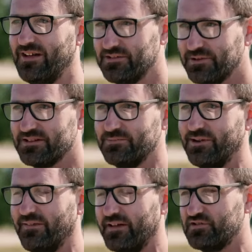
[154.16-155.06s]
That's what it's
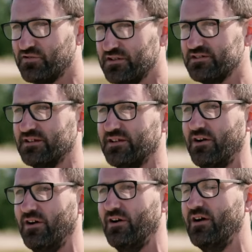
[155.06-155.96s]
about. They trust the
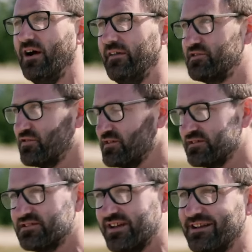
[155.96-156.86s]
car, they trust
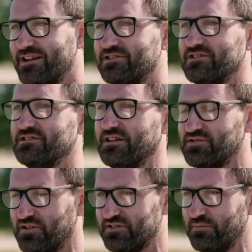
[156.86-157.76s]
the technicians, they
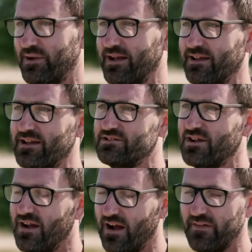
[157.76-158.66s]
trust the package,
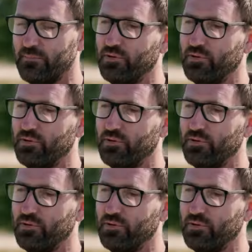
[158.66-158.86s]
and they're